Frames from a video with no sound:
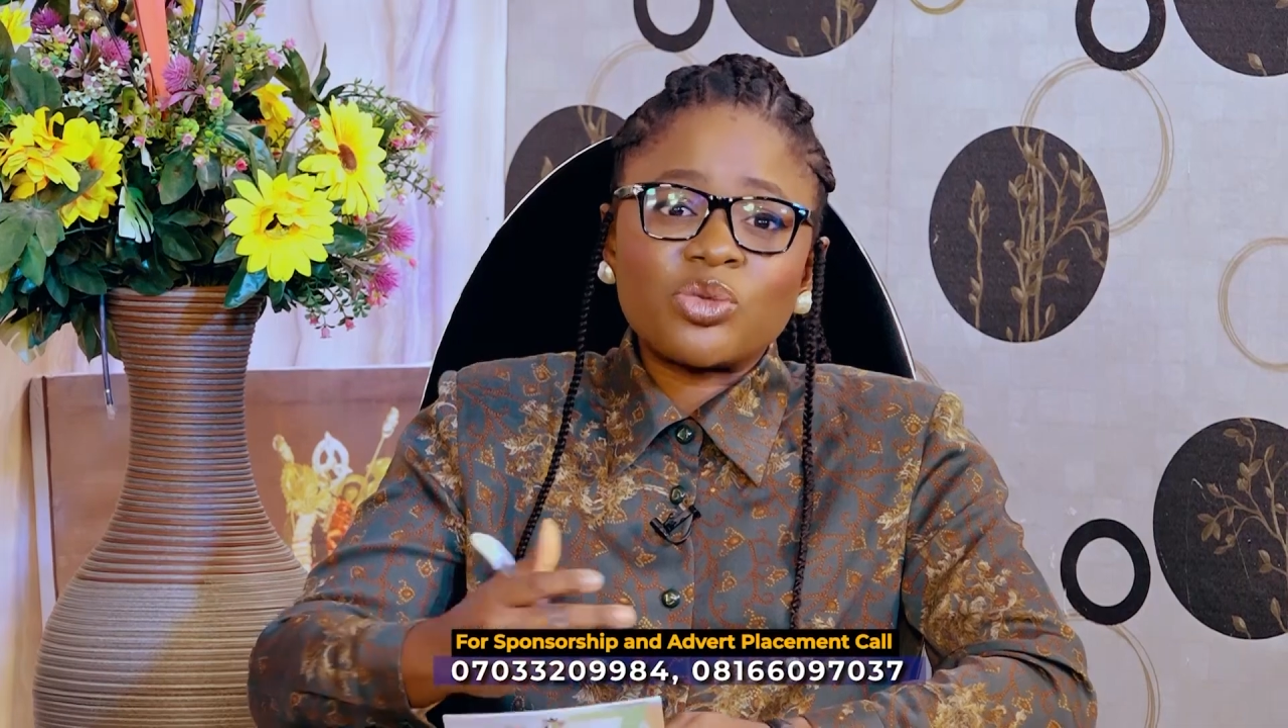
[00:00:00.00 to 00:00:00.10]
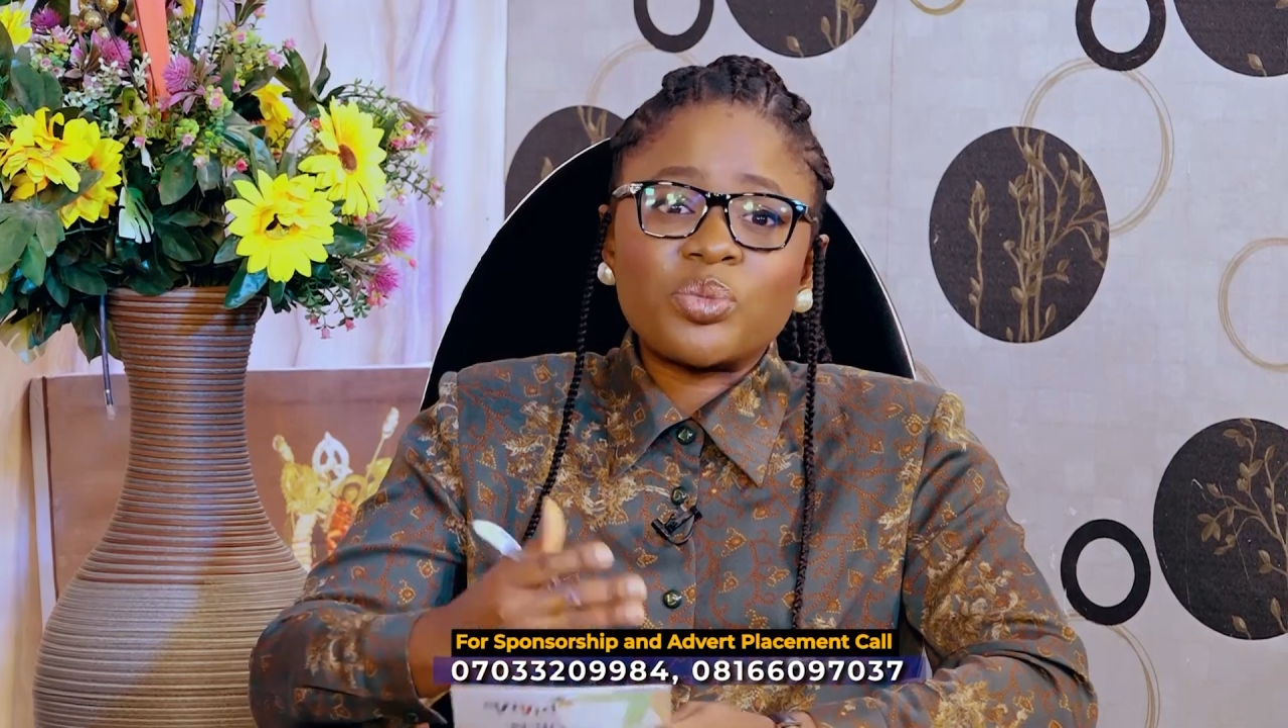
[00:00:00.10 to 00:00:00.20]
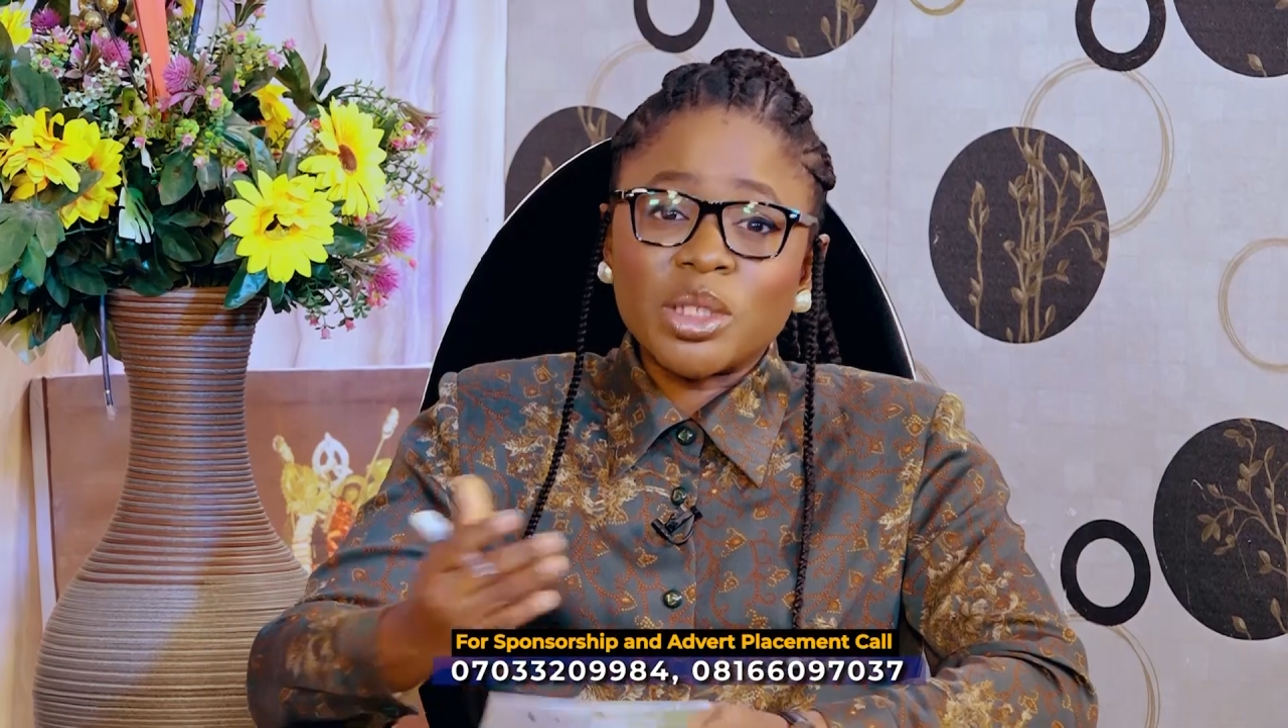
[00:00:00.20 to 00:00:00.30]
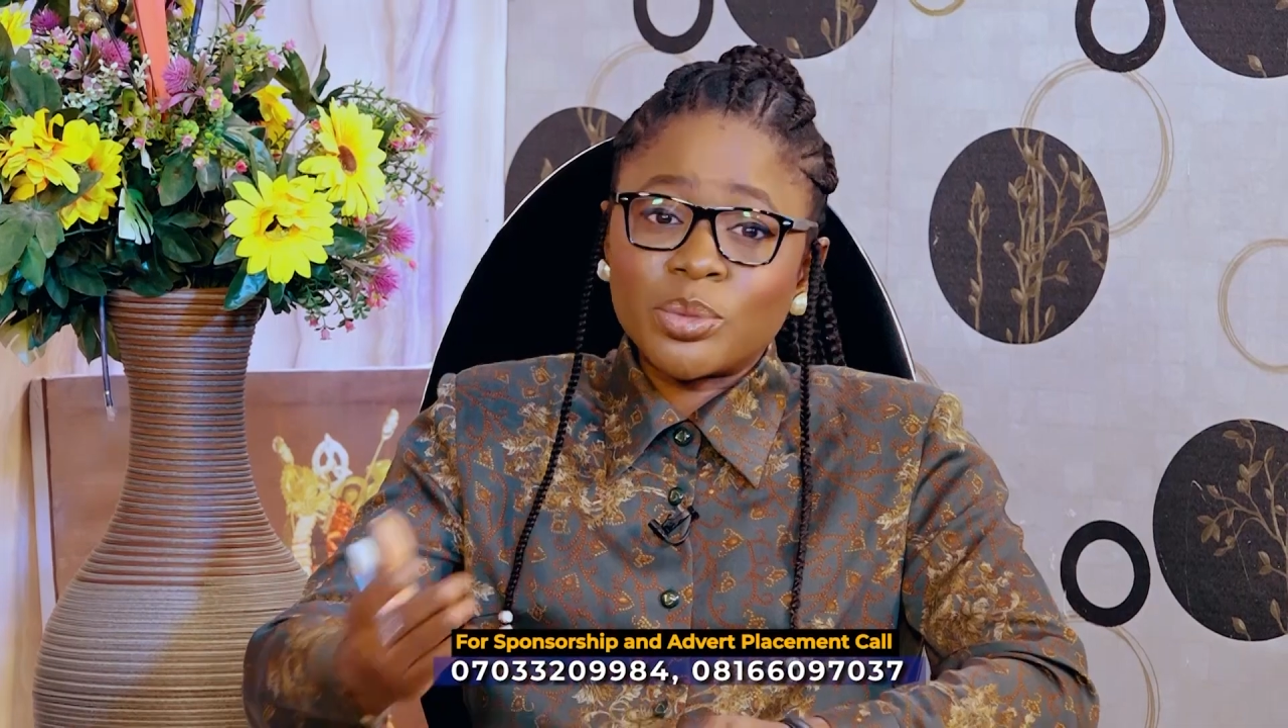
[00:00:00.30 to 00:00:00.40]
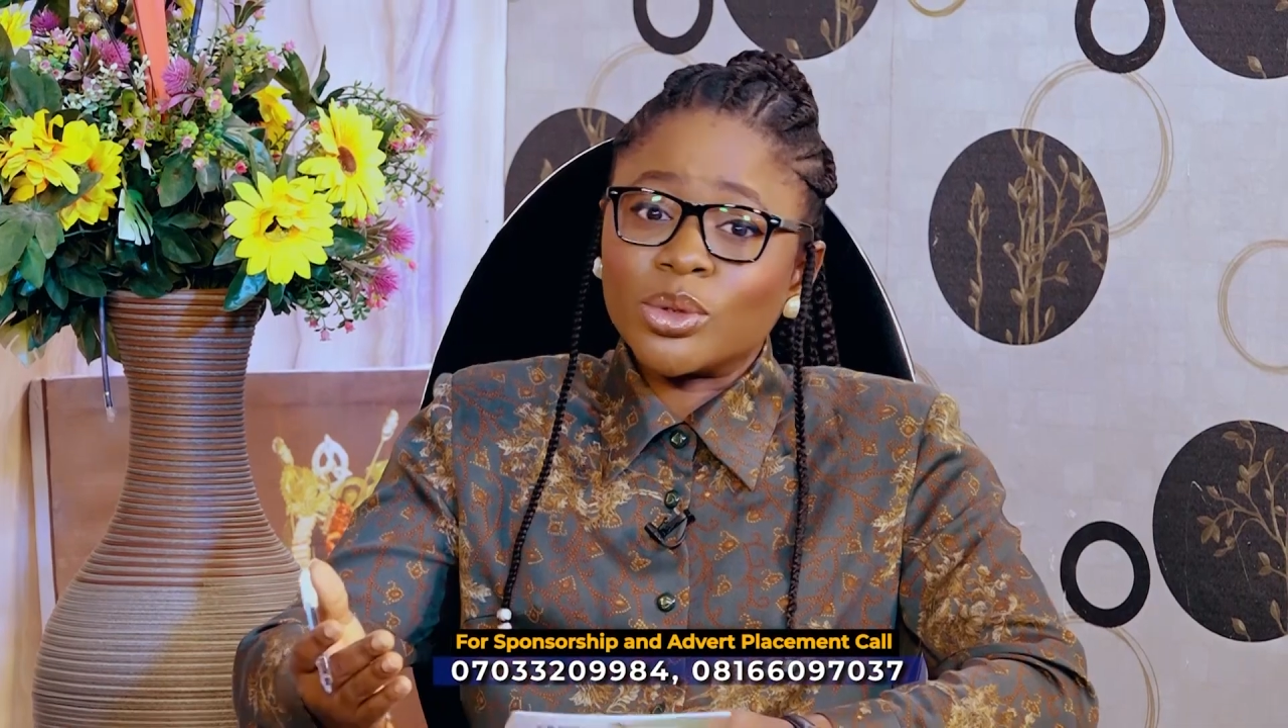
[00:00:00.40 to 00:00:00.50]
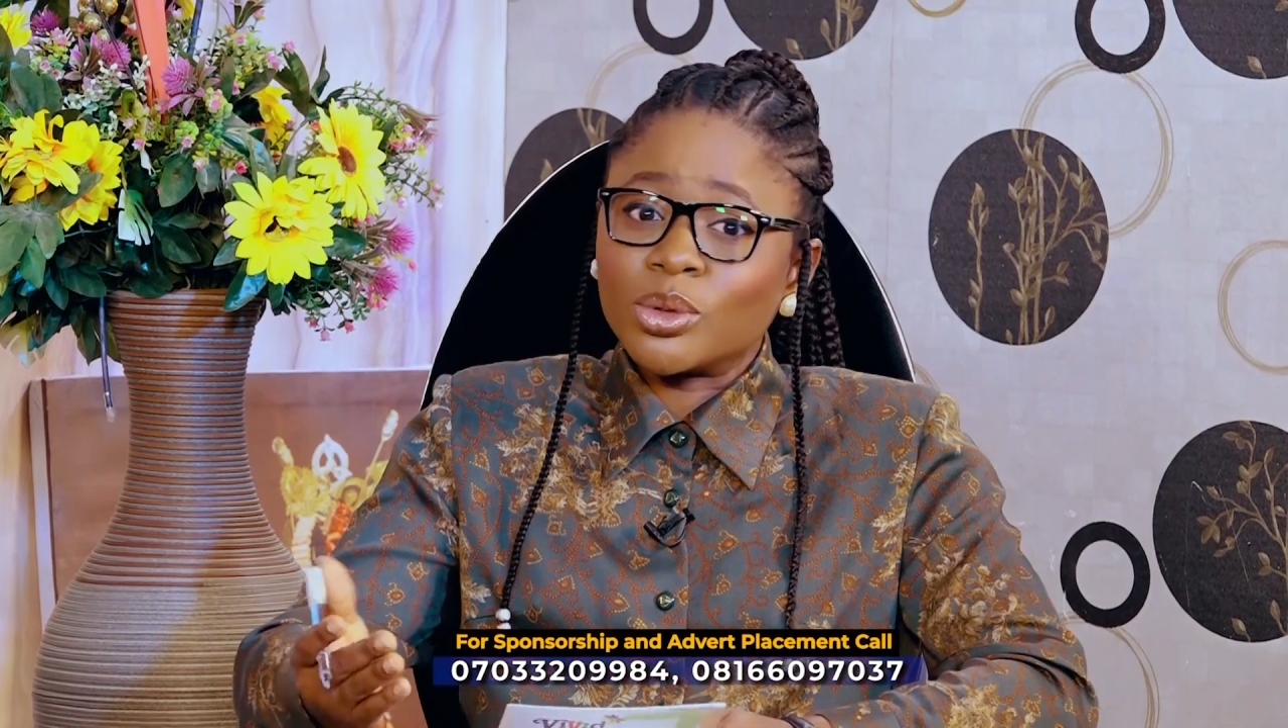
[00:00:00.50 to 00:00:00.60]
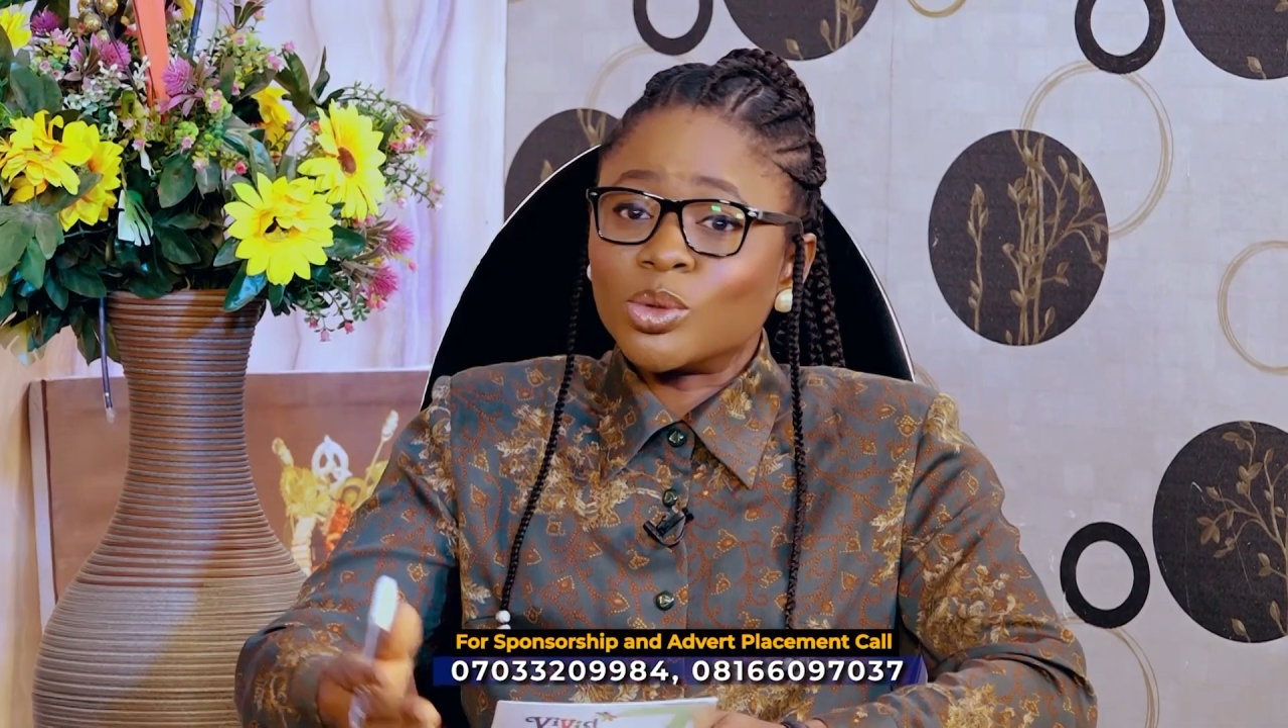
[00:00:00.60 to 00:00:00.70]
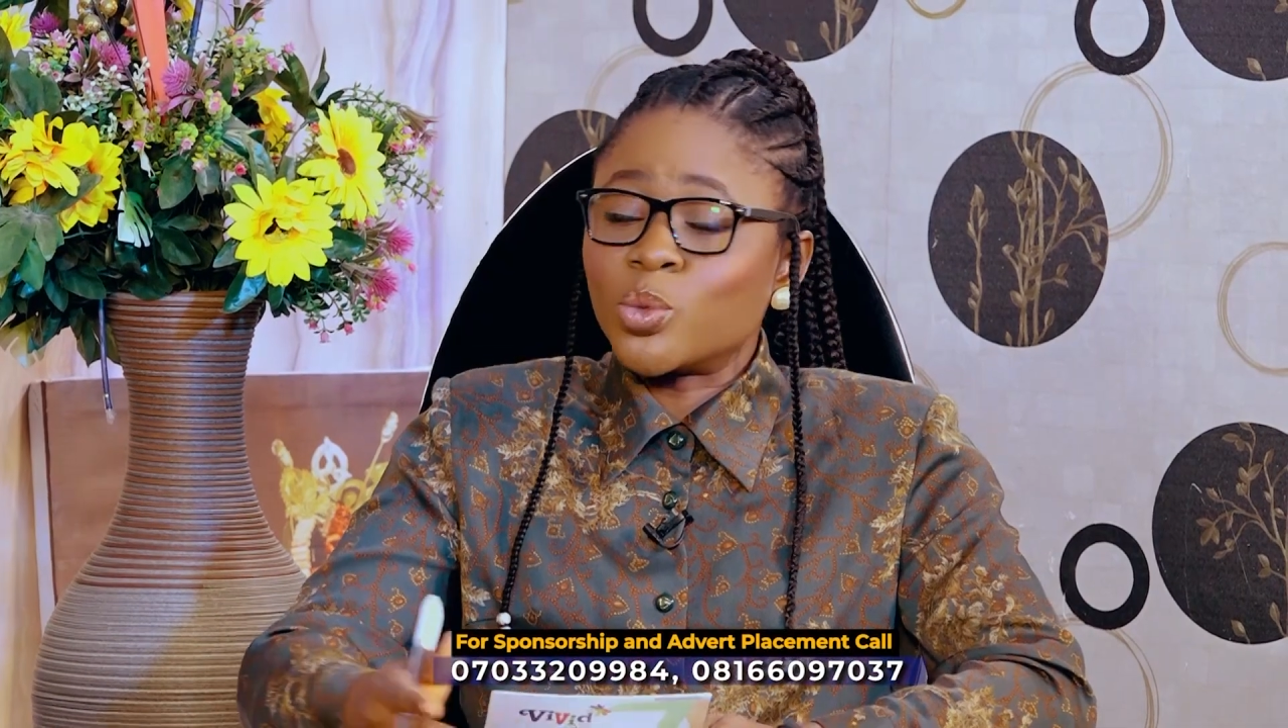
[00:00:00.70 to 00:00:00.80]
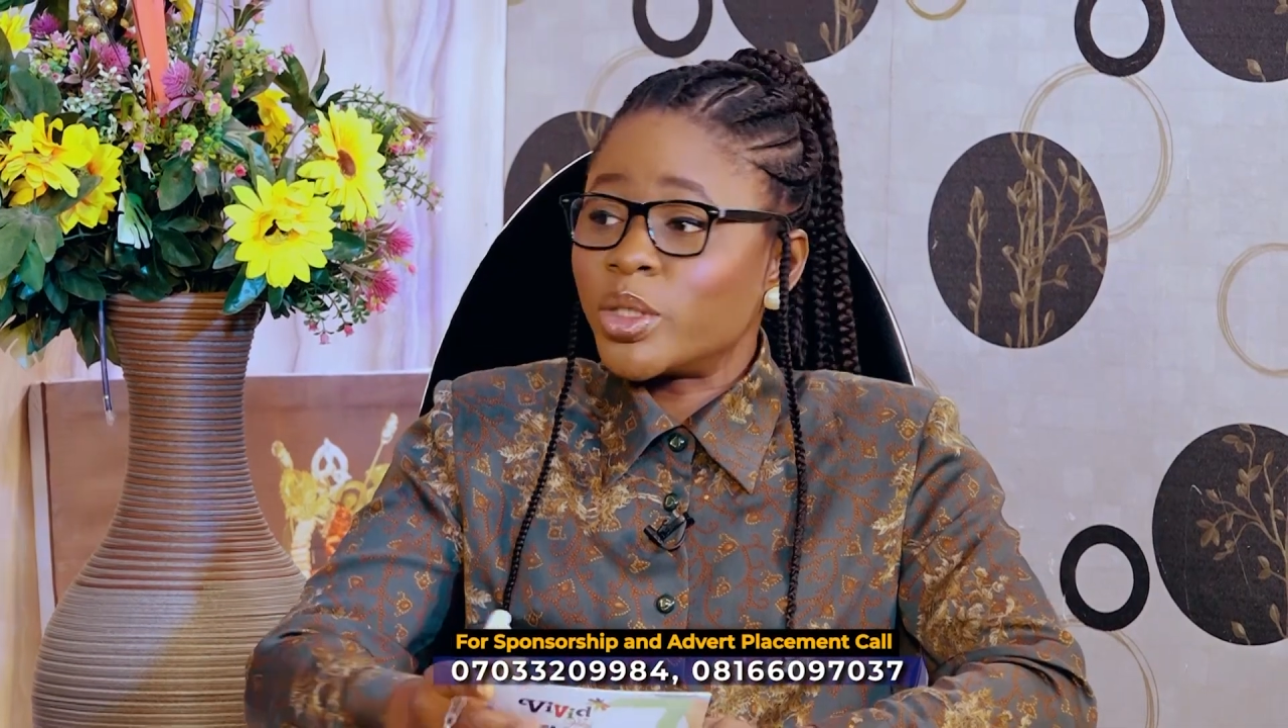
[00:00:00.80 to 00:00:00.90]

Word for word: of people